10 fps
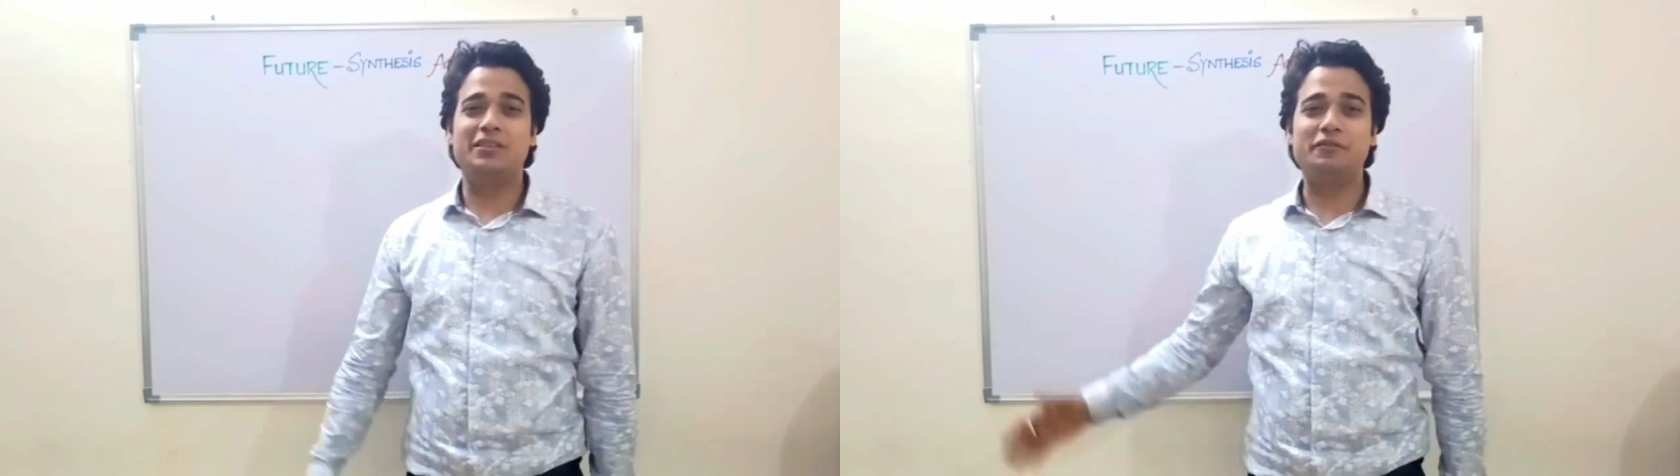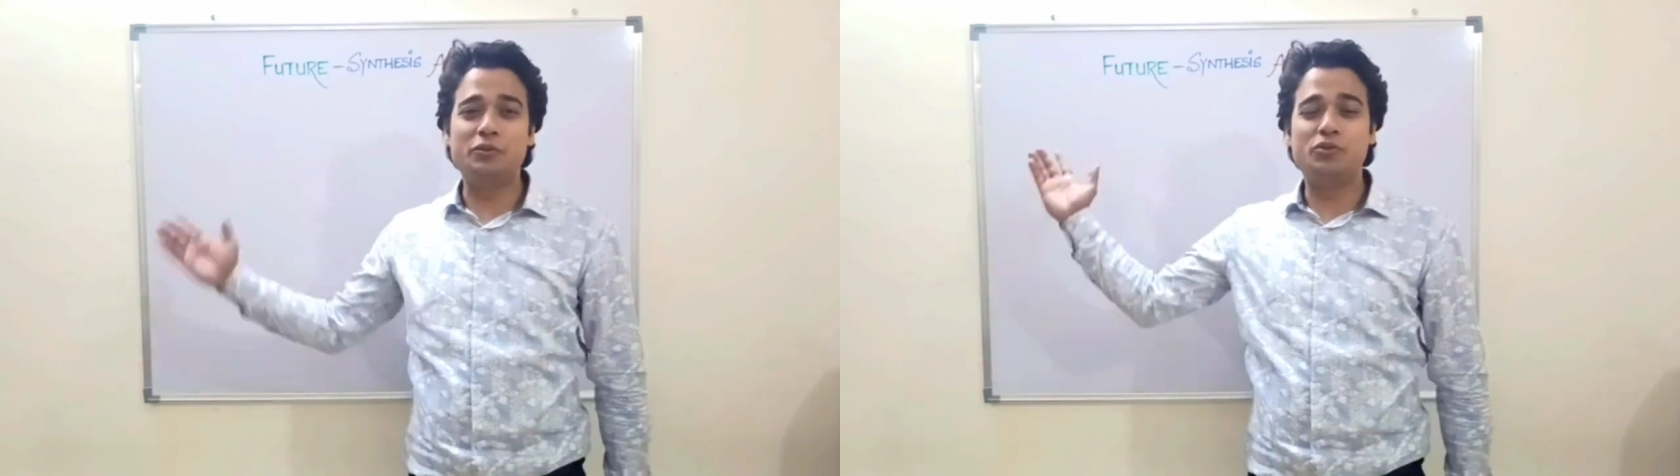
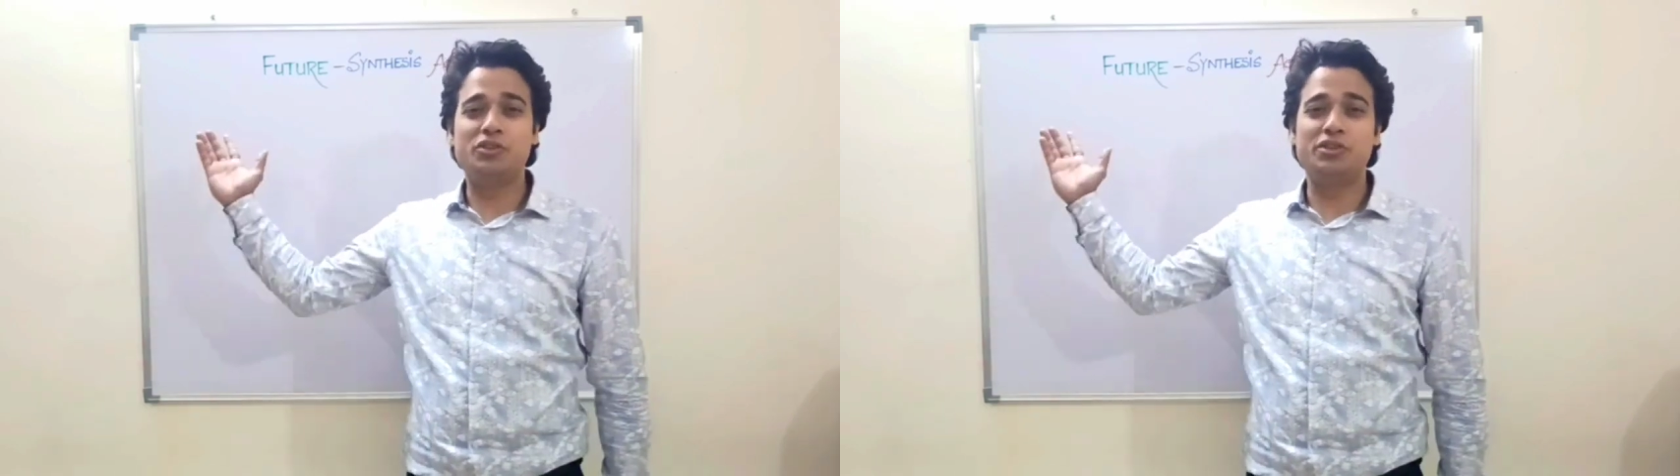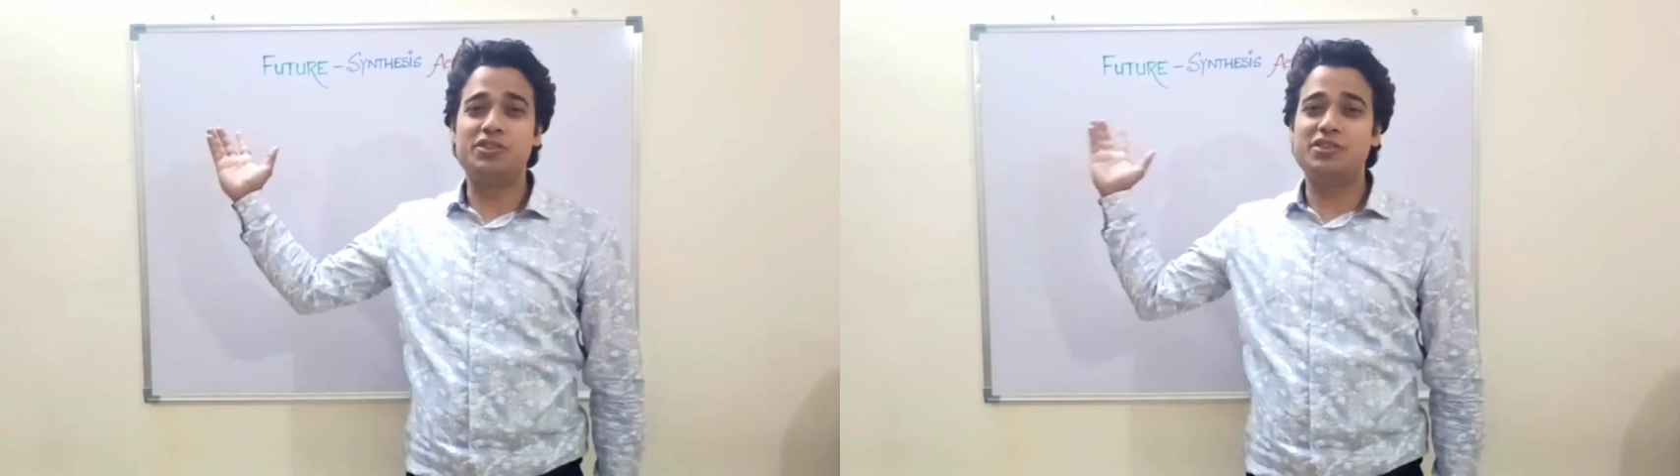the
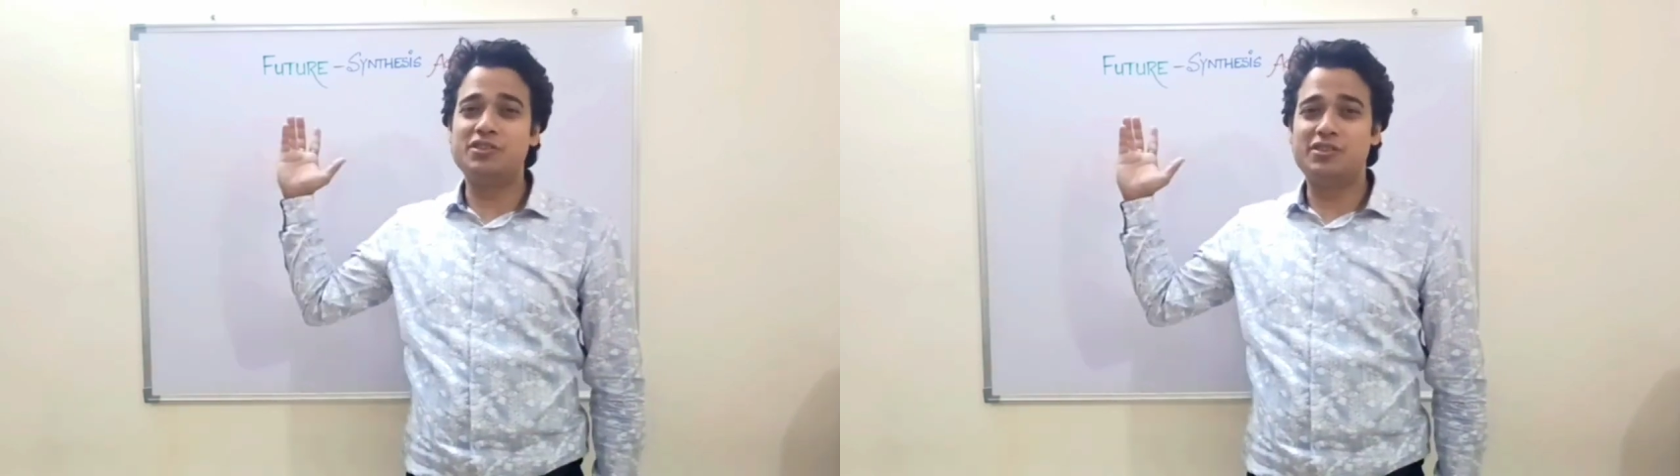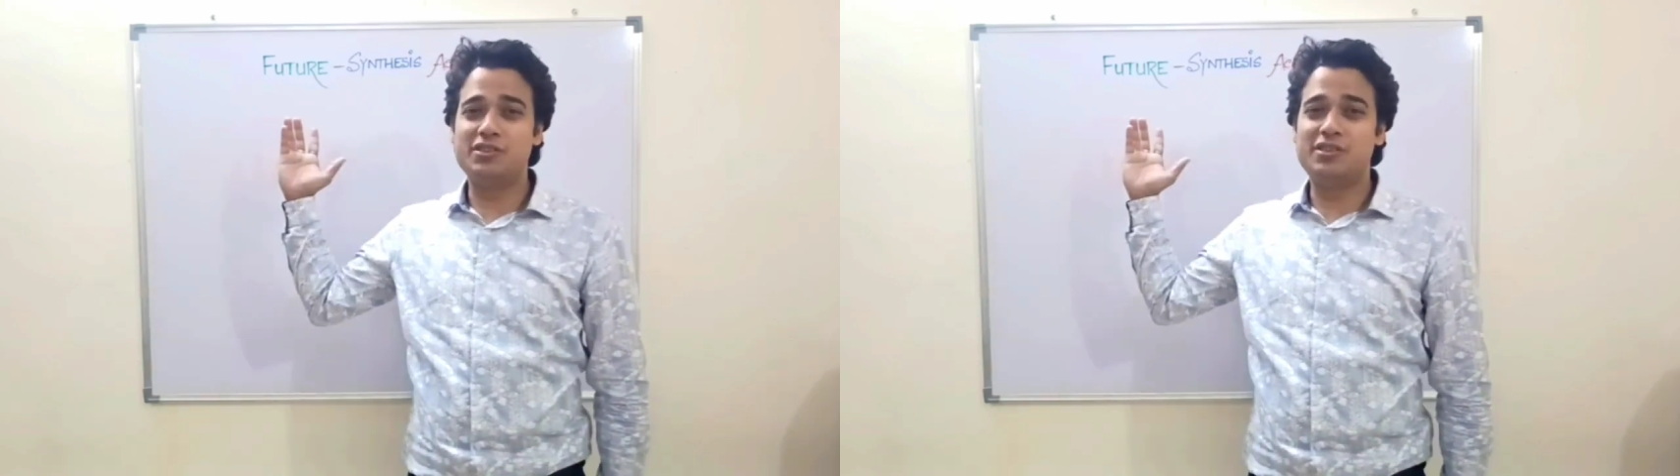Future
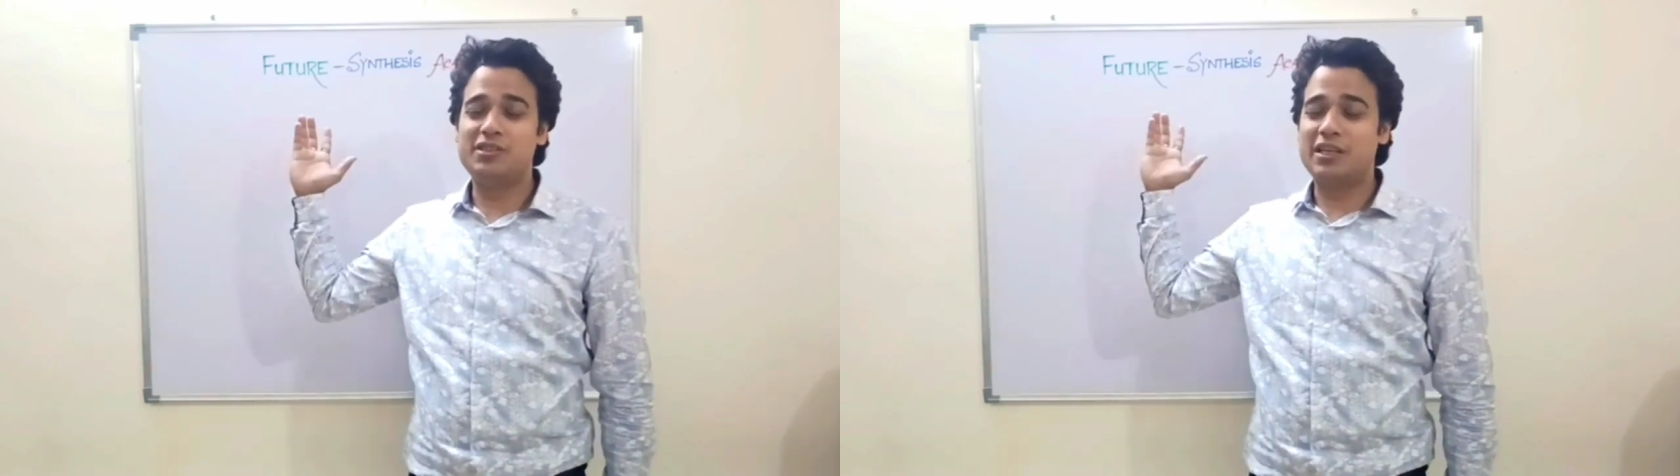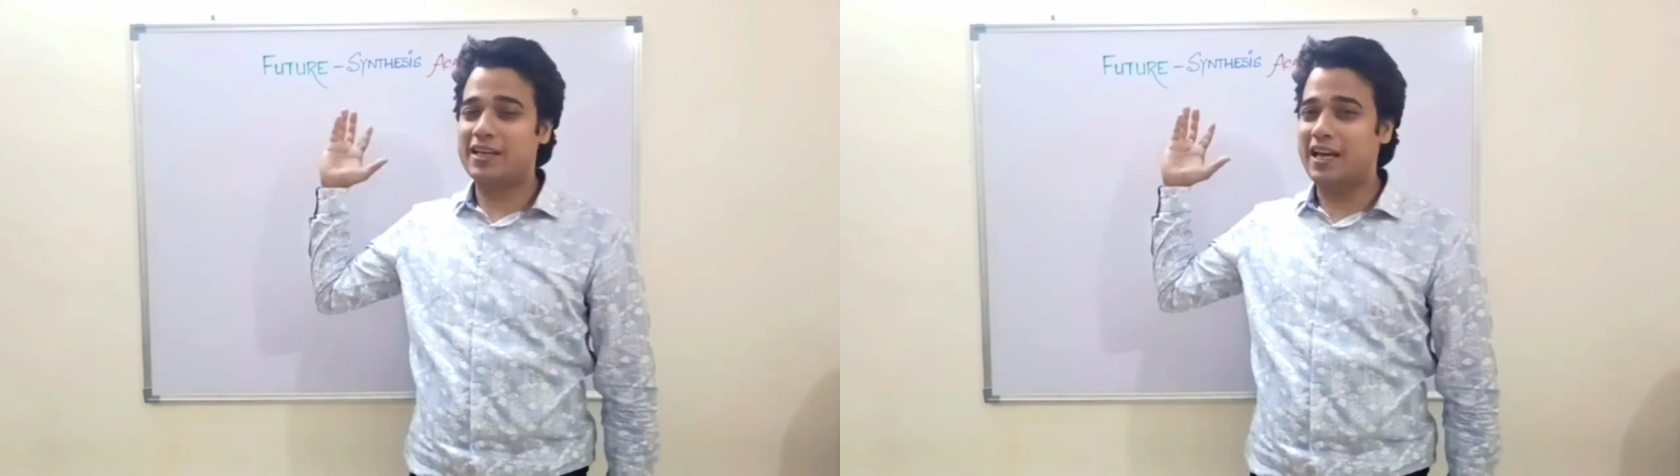Synthesis
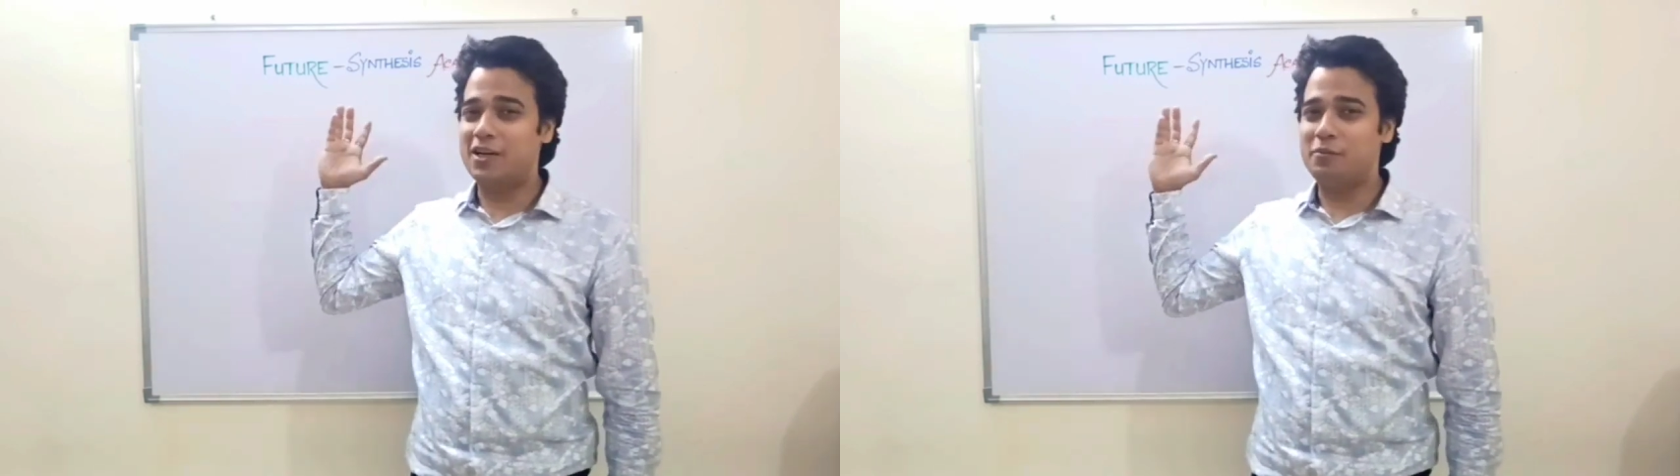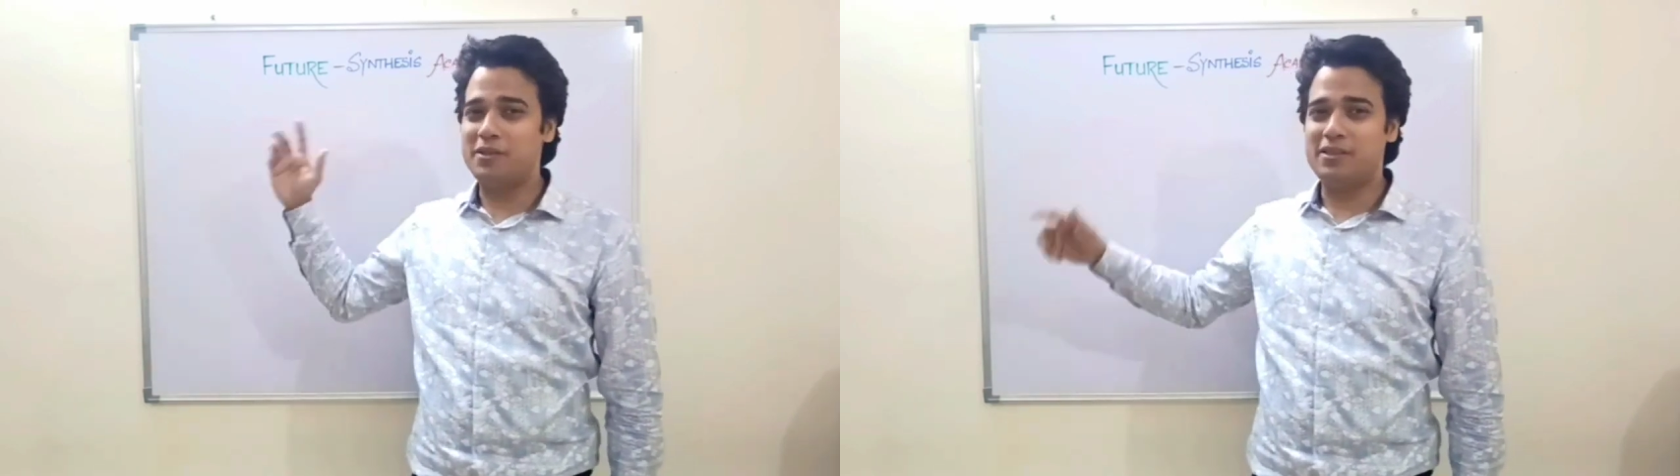
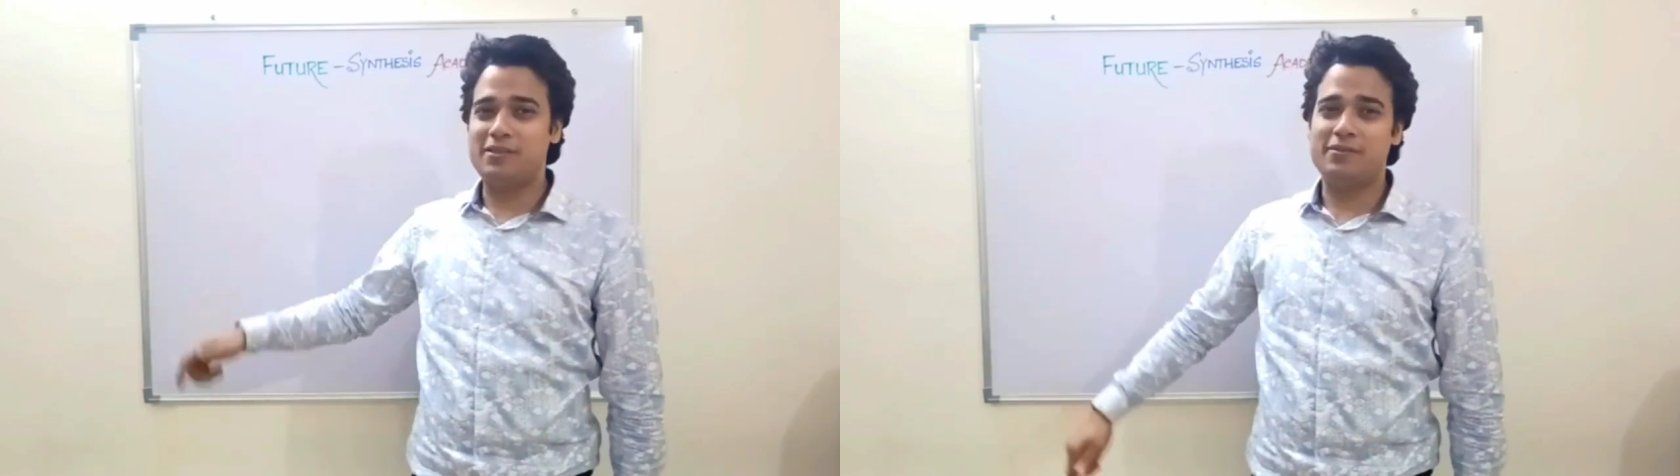Academy.